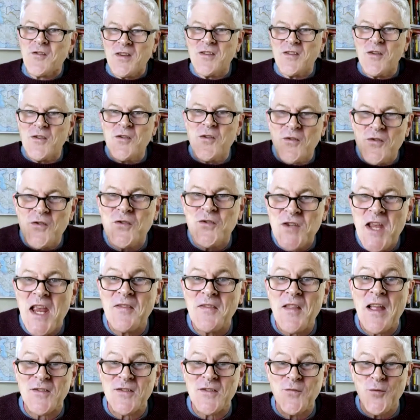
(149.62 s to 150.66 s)
you're
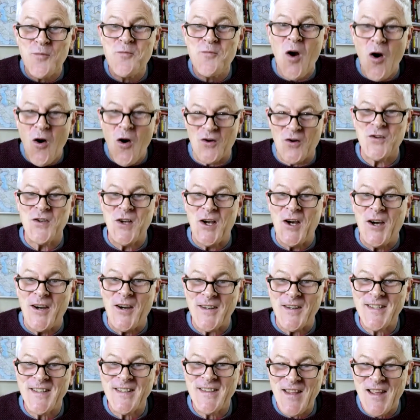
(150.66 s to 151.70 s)
saying that's from ox
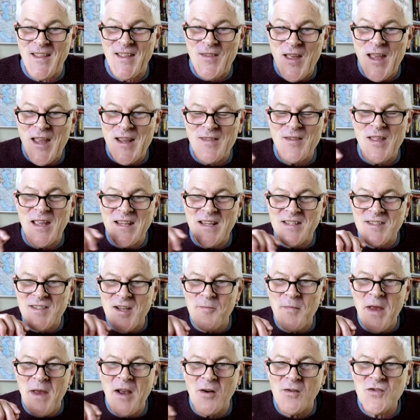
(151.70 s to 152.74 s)
heart, that they
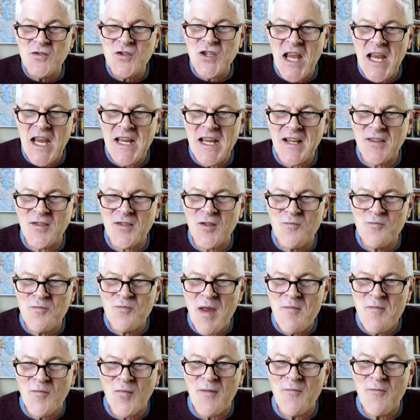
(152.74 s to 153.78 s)
somehow take the
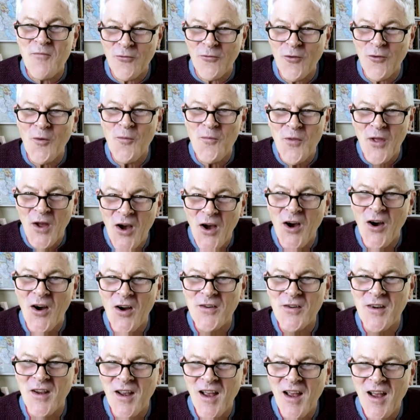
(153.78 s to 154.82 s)
membrane from the heart.